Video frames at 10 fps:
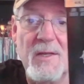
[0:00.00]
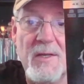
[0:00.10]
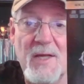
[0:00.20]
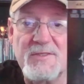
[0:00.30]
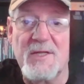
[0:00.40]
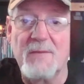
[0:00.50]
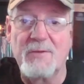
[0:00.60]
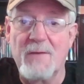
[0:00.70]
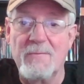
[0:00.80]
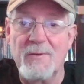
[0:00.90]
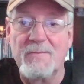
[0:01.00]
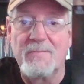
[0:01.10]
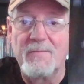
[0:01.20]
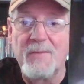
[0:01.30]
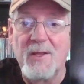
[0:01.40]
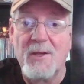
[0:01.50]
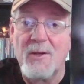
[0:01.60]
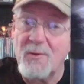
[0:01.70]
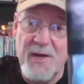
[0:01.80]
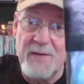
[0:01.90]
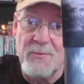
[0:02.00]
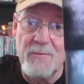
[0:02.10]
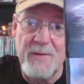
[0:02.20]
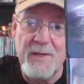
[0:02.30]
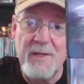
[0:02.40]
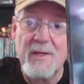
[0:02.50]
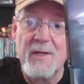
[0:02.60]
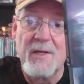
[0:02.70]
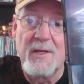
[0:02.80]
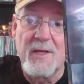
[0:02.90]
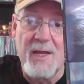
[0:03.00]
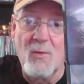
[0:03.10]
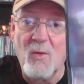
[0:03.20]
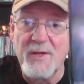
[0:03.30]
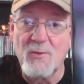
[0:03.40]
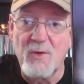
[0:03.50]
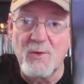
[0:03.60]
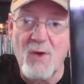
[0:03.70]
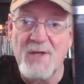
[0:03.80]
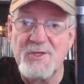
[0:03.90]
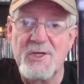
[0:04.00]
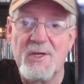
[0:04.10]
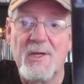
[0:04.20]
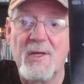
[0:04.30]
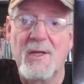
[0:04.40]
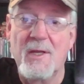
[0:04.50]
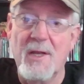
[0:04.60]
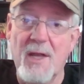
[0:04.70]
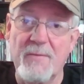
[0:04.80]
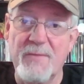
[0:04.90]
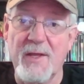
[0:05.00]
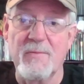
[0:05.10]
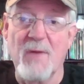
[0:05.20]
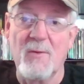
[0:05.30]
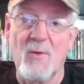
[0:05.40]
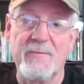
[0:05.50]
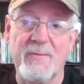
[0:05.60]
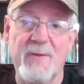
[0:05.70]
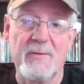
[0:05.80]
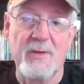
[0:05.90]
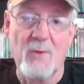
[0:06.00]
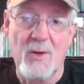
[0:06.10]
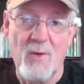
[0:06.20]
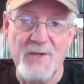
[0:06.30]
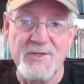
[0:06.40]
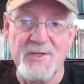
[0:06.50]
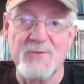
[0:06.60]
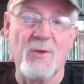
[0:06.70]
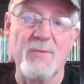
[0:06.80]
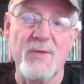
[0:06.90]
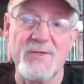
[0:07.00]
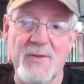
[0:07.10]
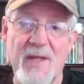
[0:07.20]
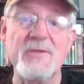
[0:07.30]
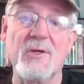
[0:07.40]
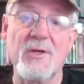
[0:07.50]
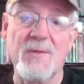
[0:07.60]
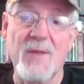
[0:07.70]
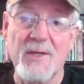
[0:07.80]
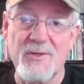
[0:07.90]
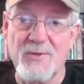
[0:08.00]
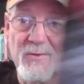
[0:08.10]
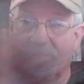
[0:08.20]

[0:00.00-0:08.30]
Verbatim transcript: Nice slipcover. Great movie. Can't wait to rewatch. I think my wife will probably want to watch this with me, so that's a good thing too.